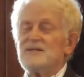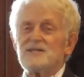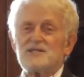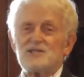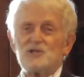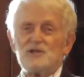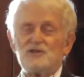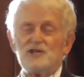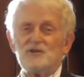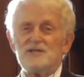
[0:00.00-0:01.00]
this
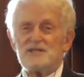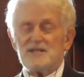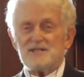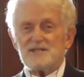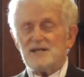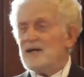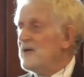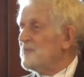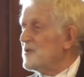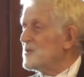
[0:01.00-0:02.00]
theory says
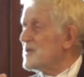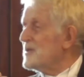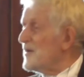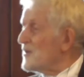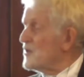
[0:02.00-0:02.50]
there was another